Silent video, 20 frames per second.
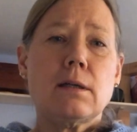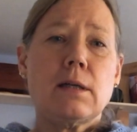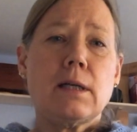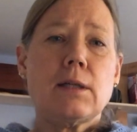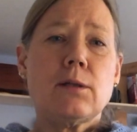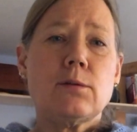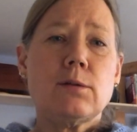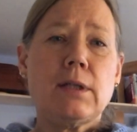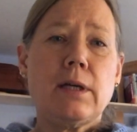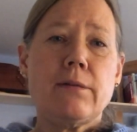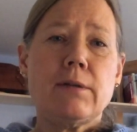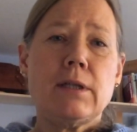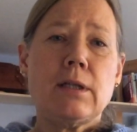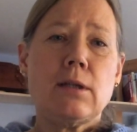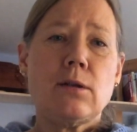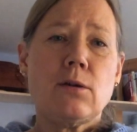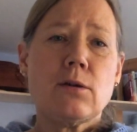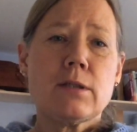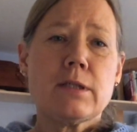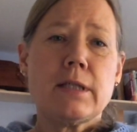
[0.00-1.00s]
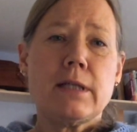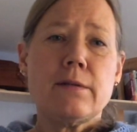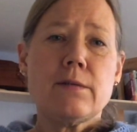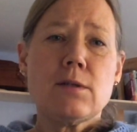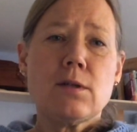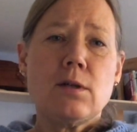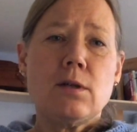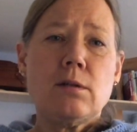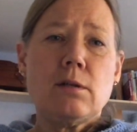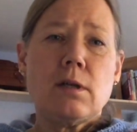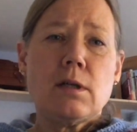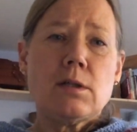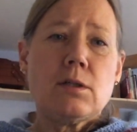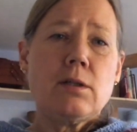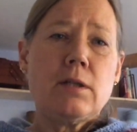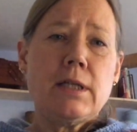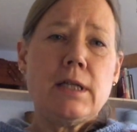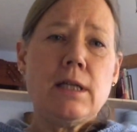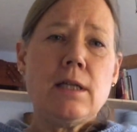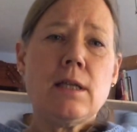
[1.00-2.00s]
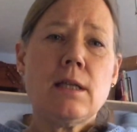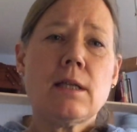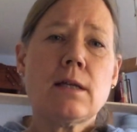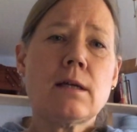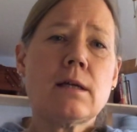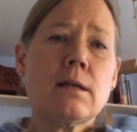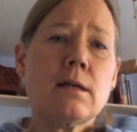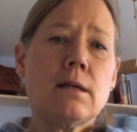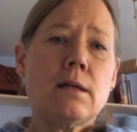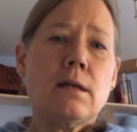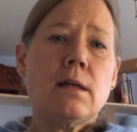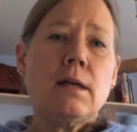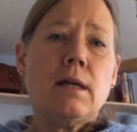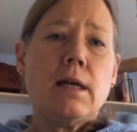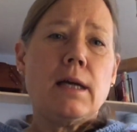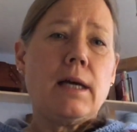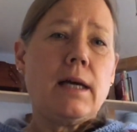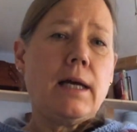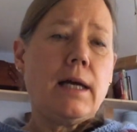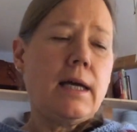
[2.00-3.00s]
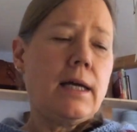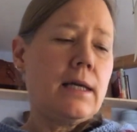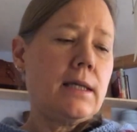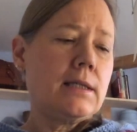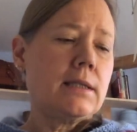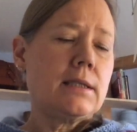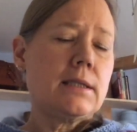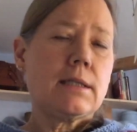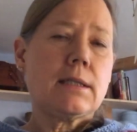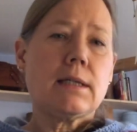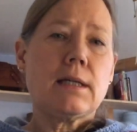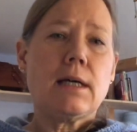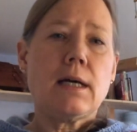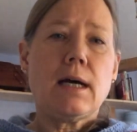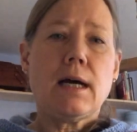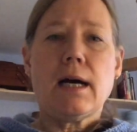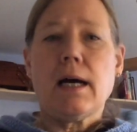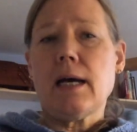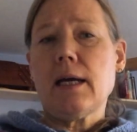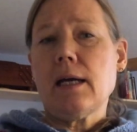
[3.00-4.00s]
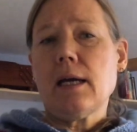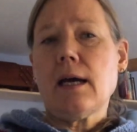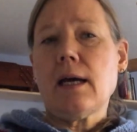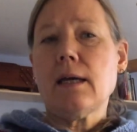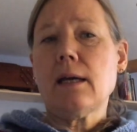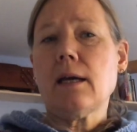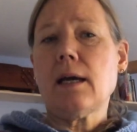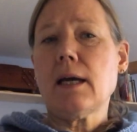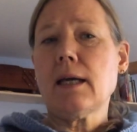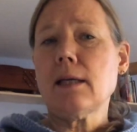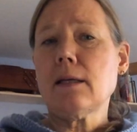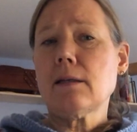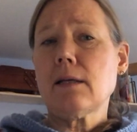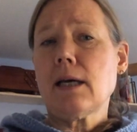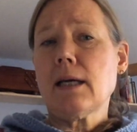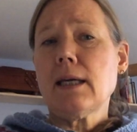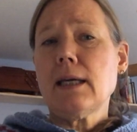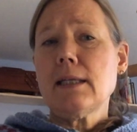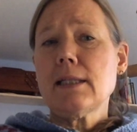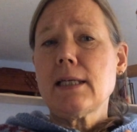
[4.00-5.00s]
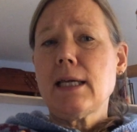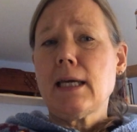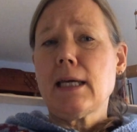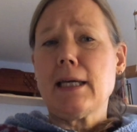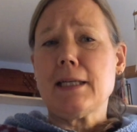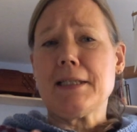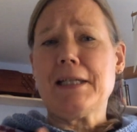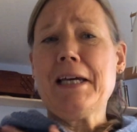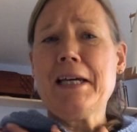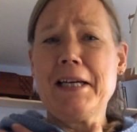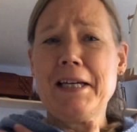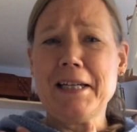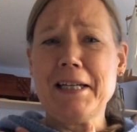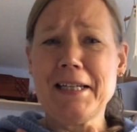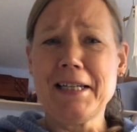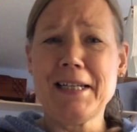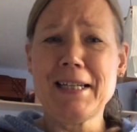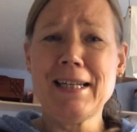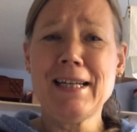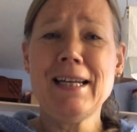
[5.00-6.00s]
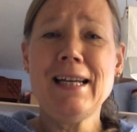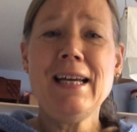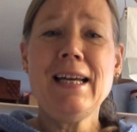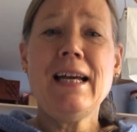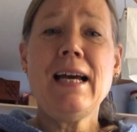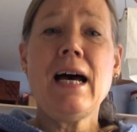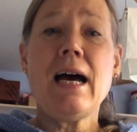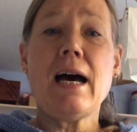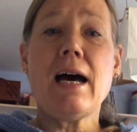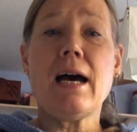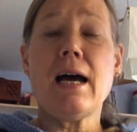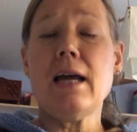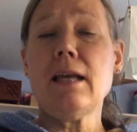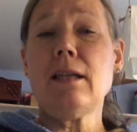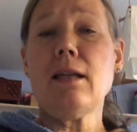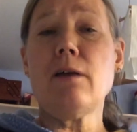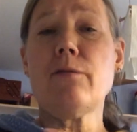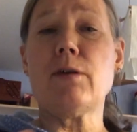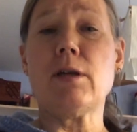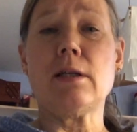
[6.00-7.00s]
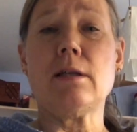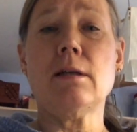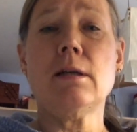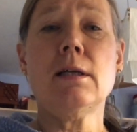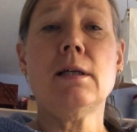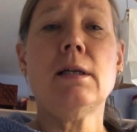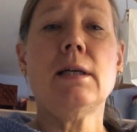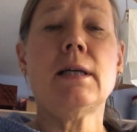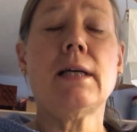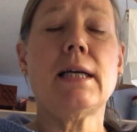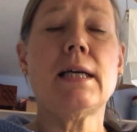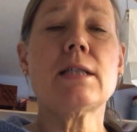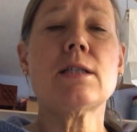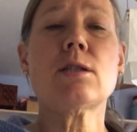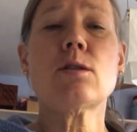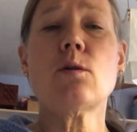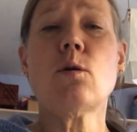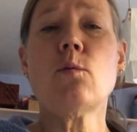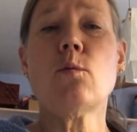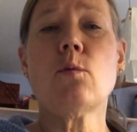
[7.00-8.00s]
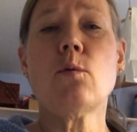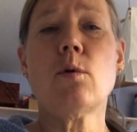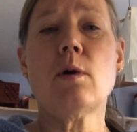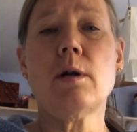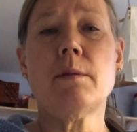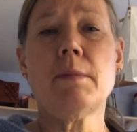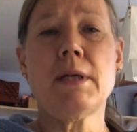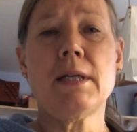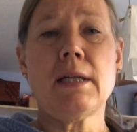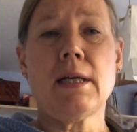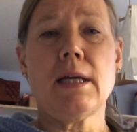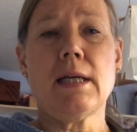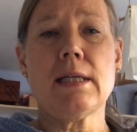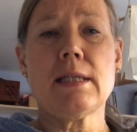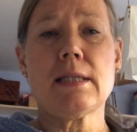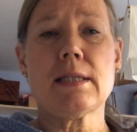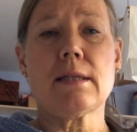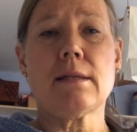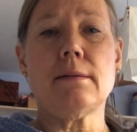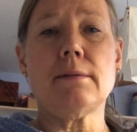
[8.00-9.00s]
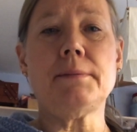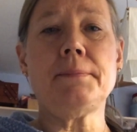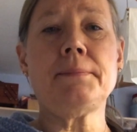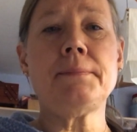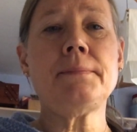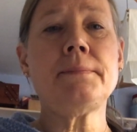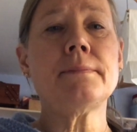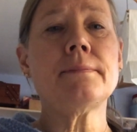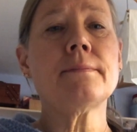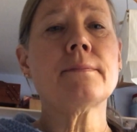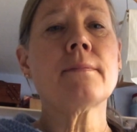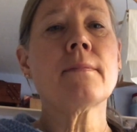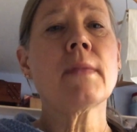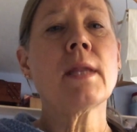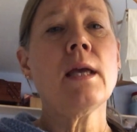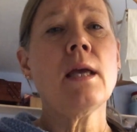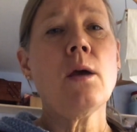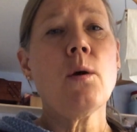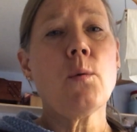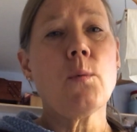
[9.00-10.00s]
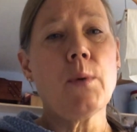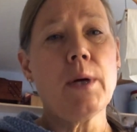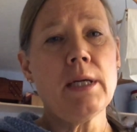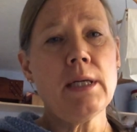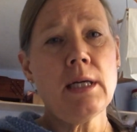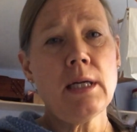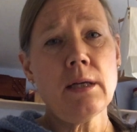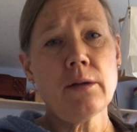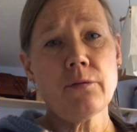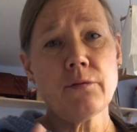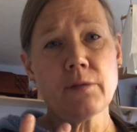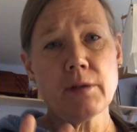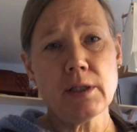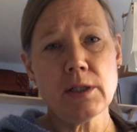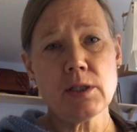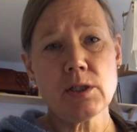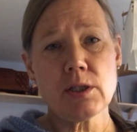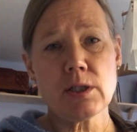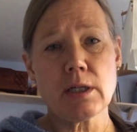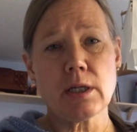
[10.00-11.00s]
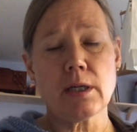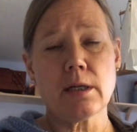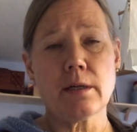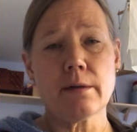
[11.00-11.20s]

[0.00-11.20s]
I don't have any long sleeves on underneath, and I can take it. I love it. It's so warm and nice. When I have finished